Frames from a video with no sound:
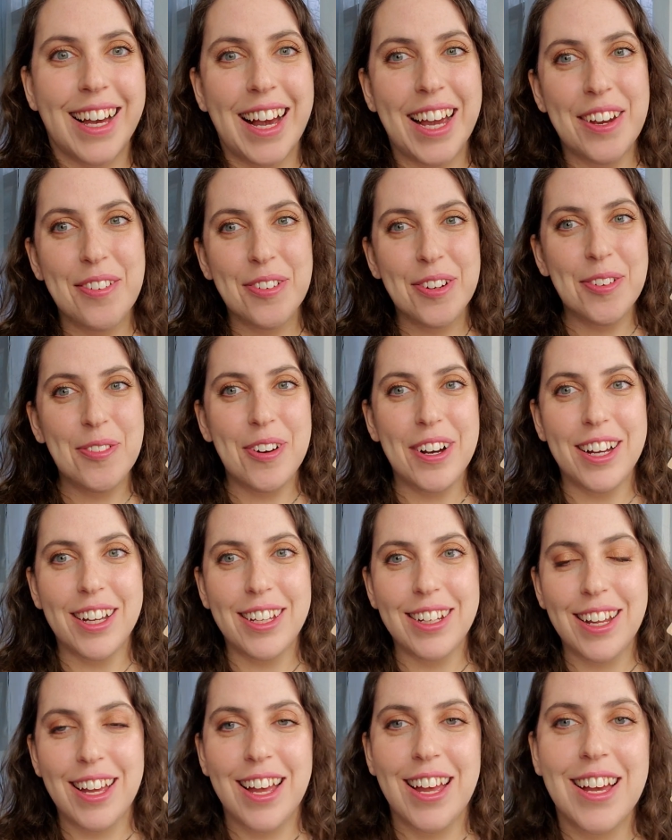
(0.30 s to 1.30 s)
Hi
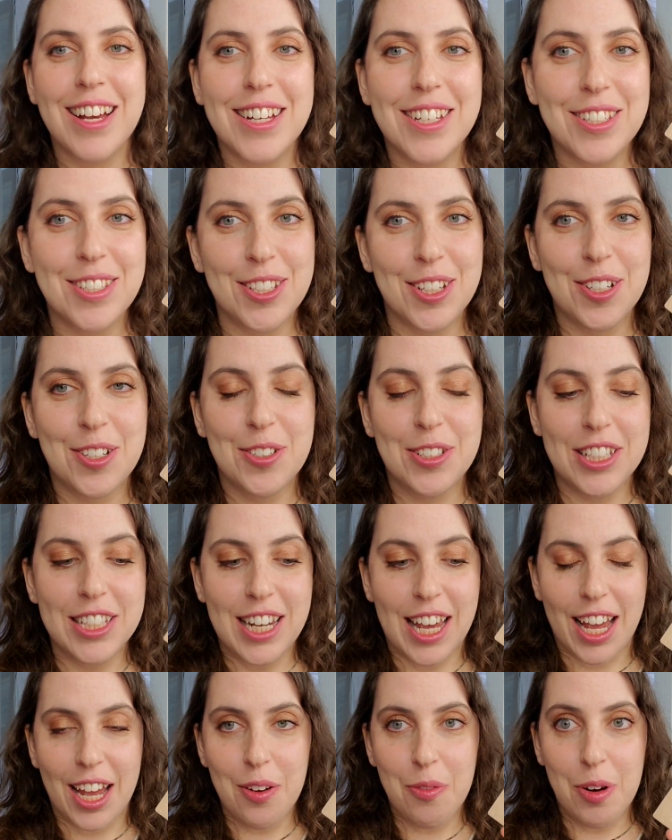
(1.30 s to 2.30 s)
everyone! So
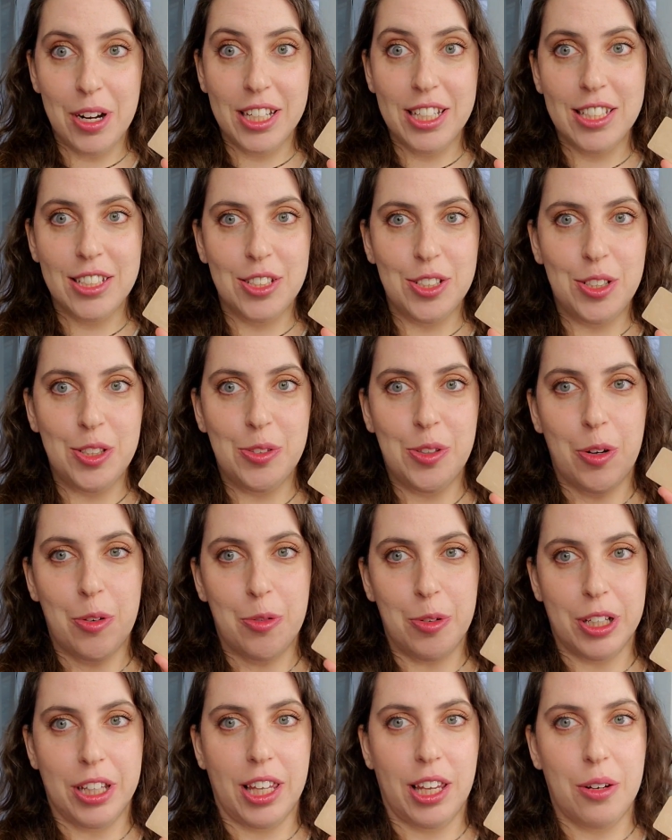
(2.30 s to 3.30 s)
today I wanted to do a
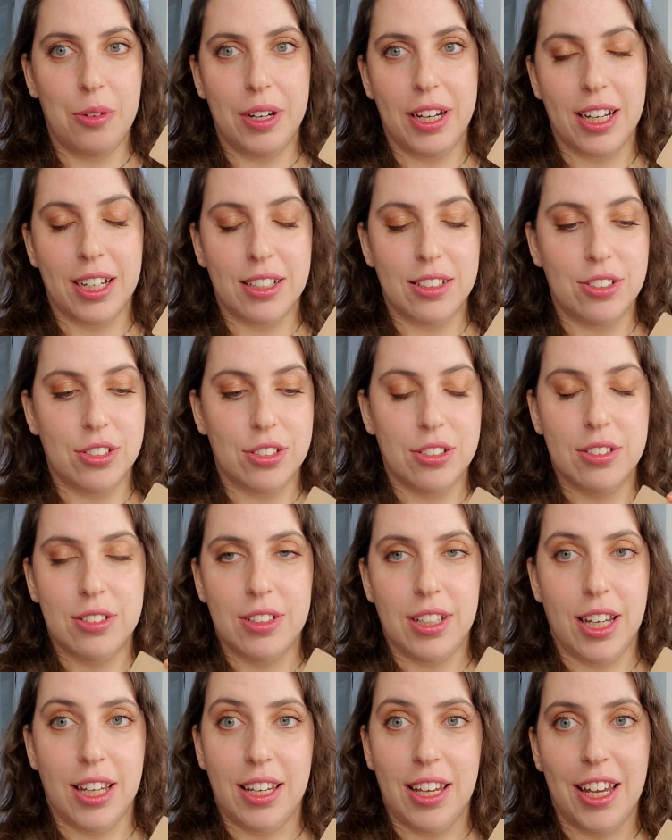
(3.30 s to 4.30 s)
really quick
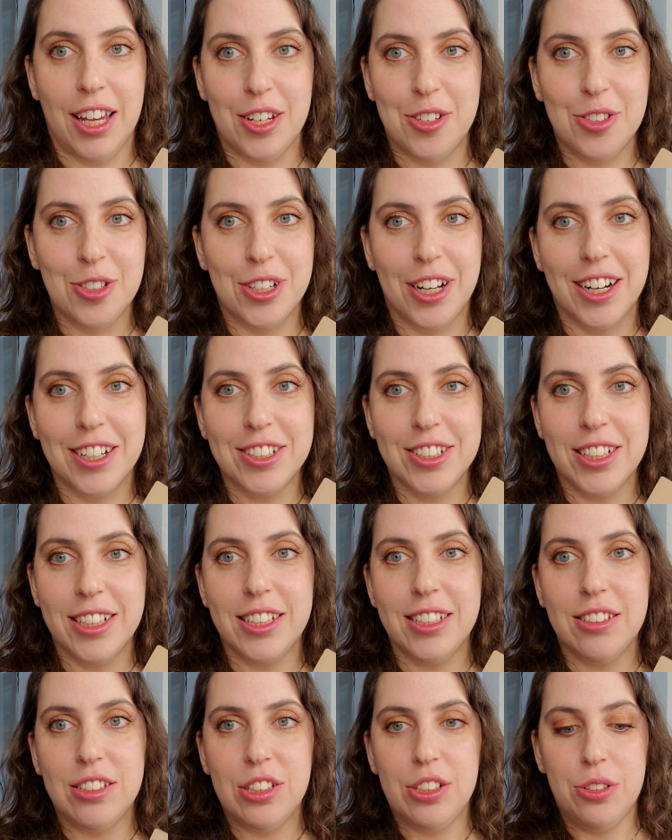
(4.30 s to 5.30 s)
just like
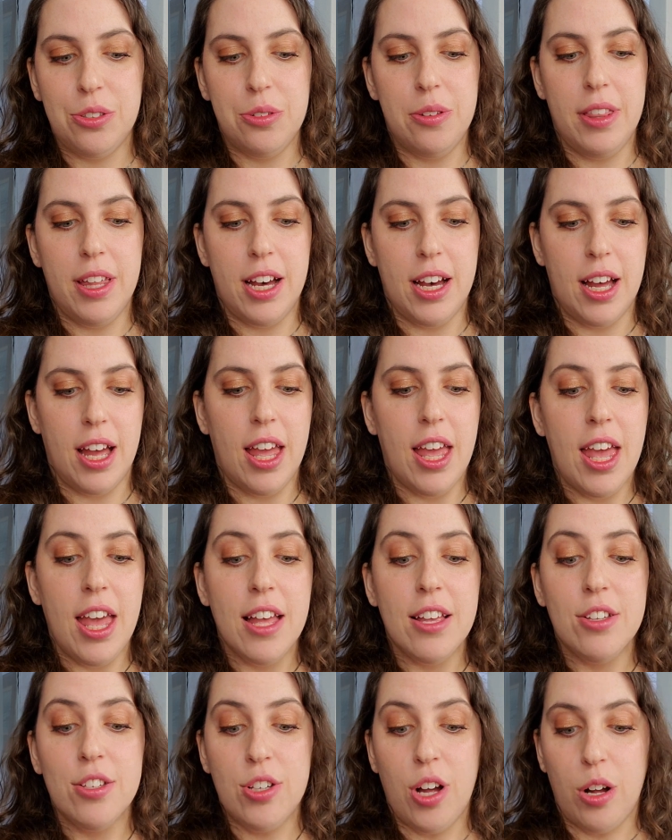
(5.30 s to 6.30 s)
introduction to the
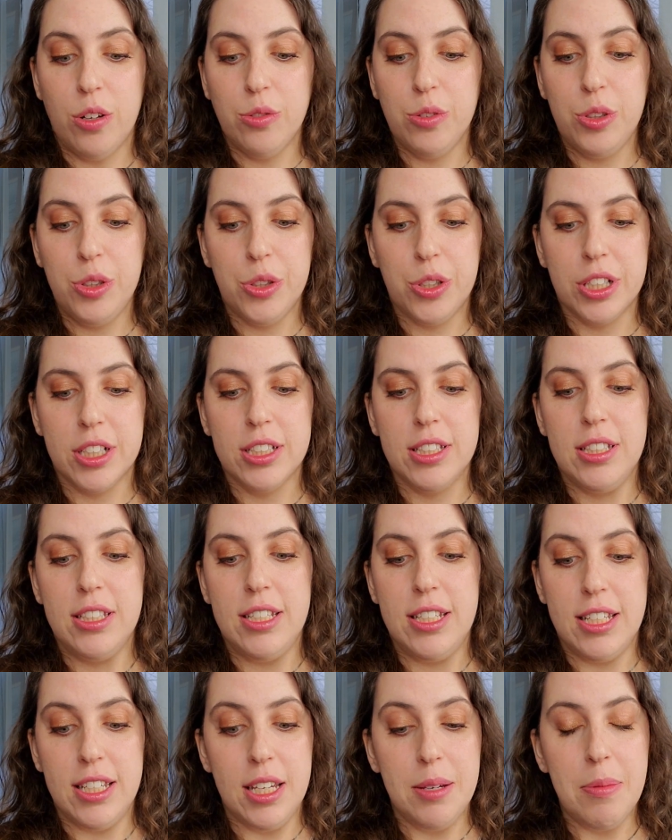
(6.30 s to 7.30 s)
Salt New York
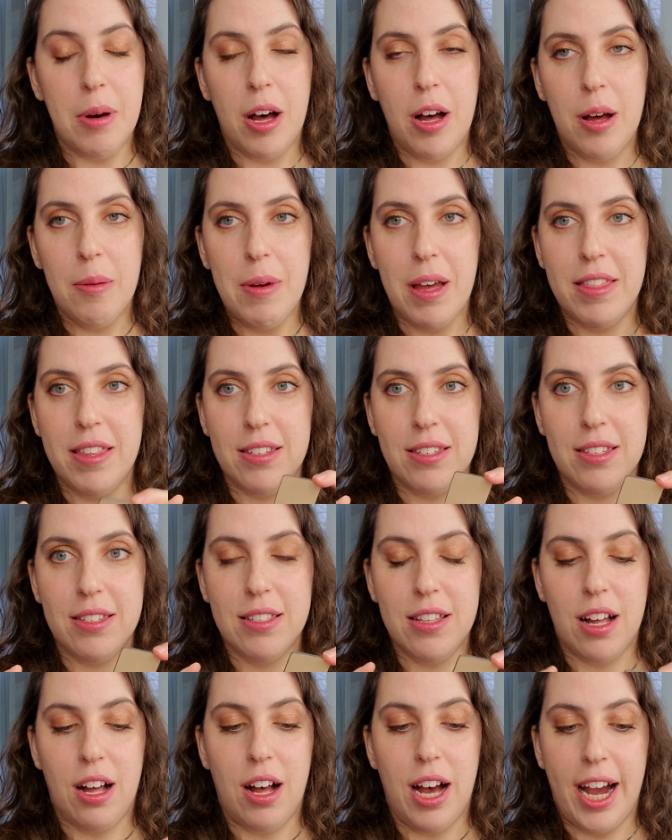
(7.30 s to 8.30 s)
Sneaky Balm and this
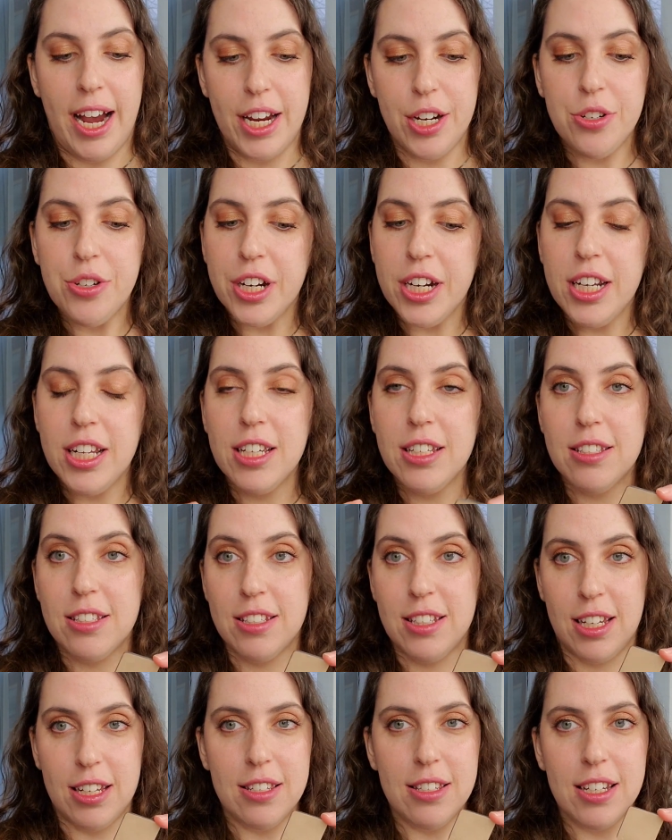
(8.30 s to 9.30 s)
is the Hydrating
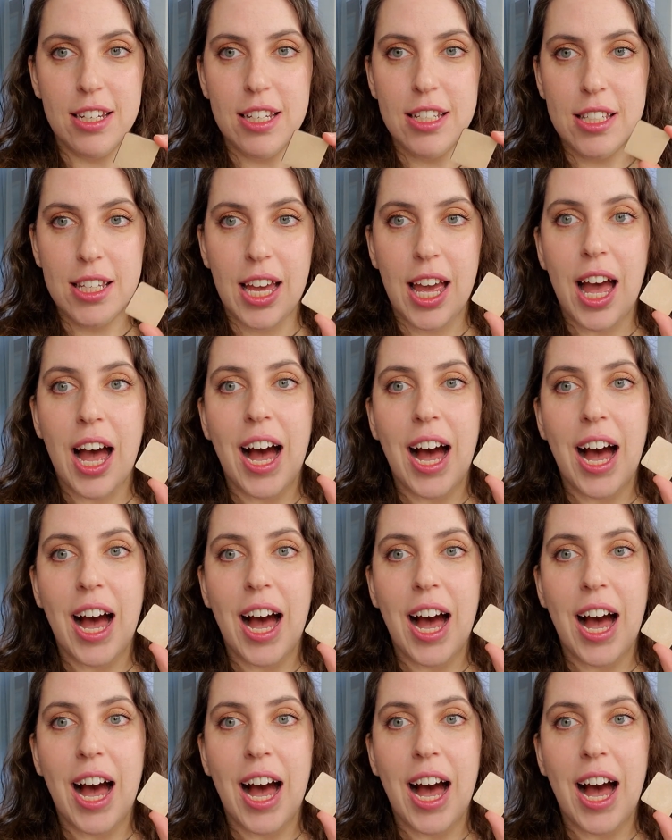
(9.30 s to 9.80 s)
Skin Tint.